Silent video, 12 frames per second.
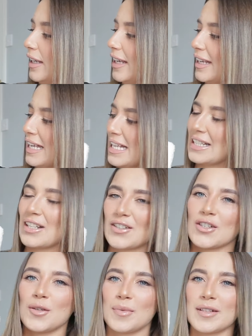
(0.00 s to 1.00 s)
It is
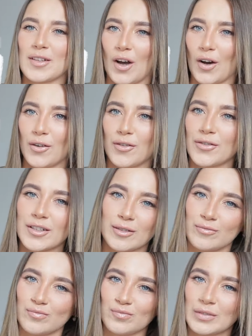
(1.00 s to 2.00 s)
super soft,
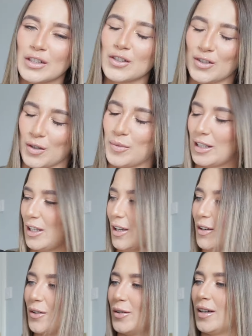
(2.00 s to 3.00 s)
super
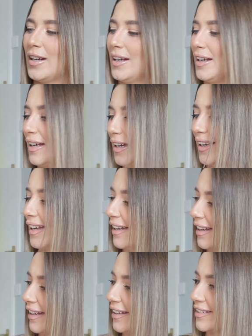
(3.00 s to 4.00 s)
cute,
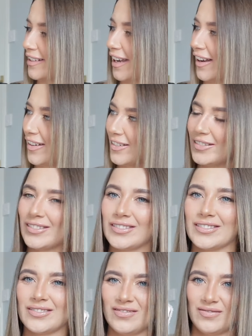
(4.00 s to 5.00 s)
and yeah,
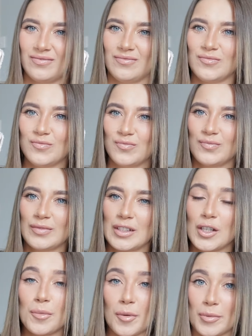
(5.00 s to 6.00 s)

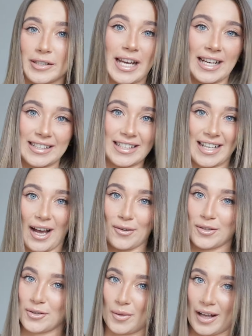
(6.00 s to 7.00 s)
super protected now
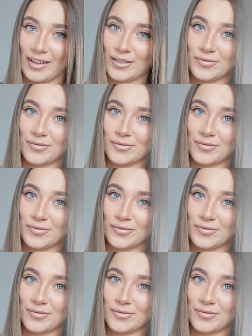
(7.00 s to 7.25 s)
as well.